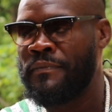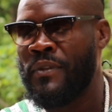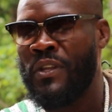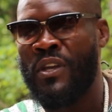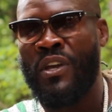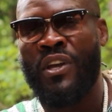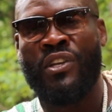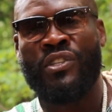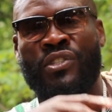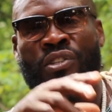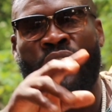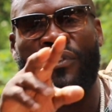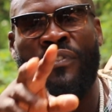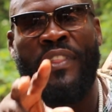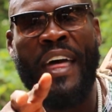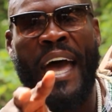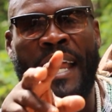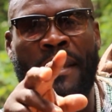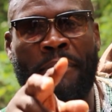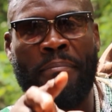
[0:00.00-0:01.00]
So
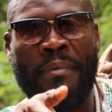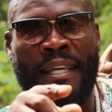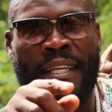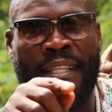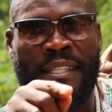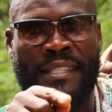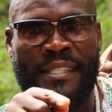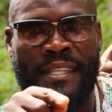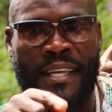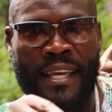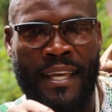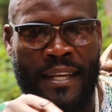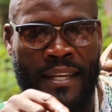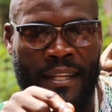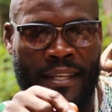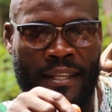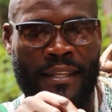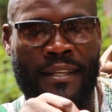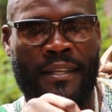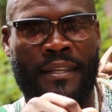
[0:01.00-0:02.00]
that being said,
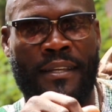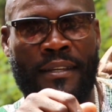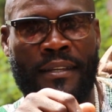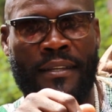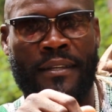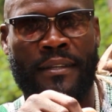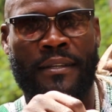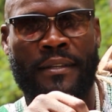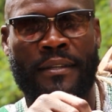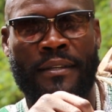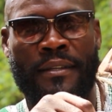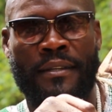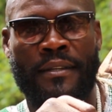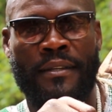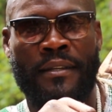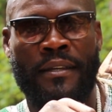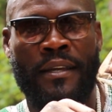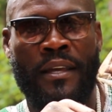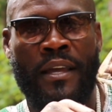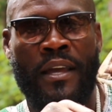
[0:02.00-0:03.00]

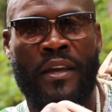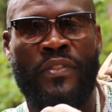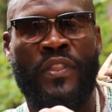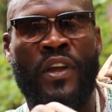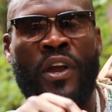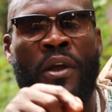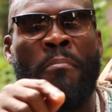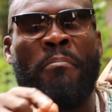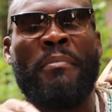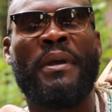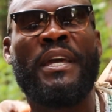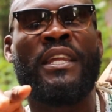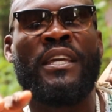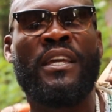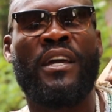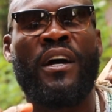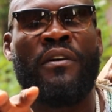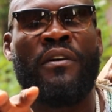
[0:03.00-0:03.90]
there are many of